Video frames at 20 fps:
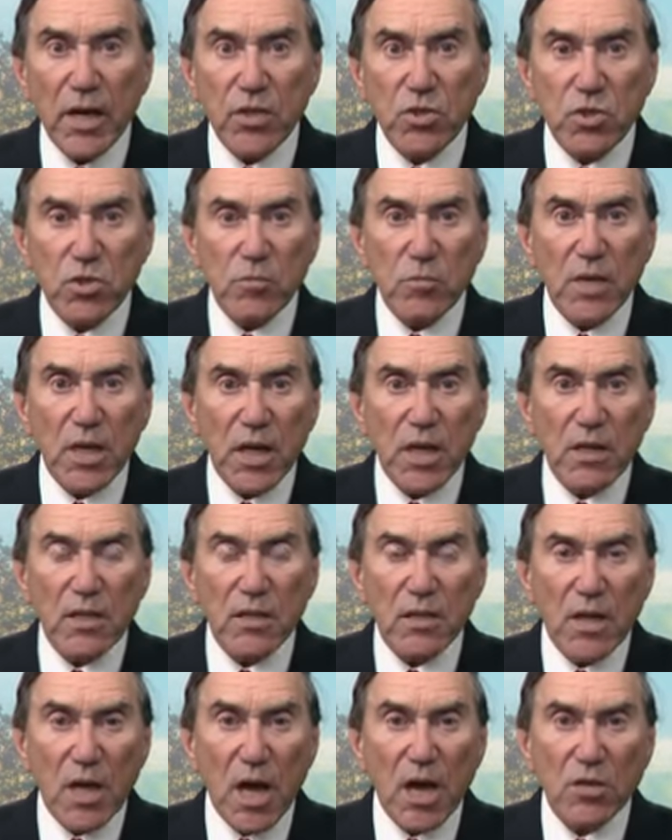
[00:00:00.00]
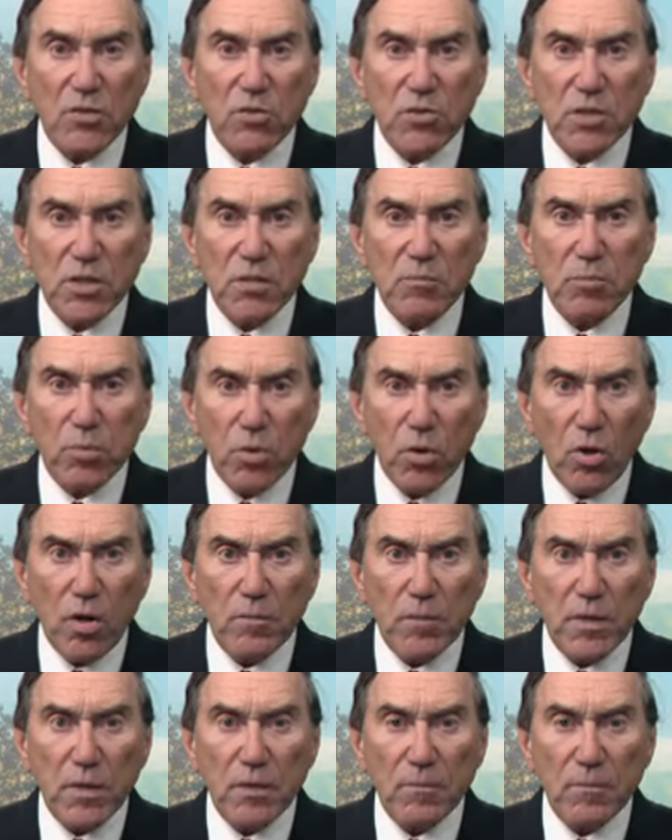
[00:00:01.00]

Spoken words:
terminated the doctor's employment.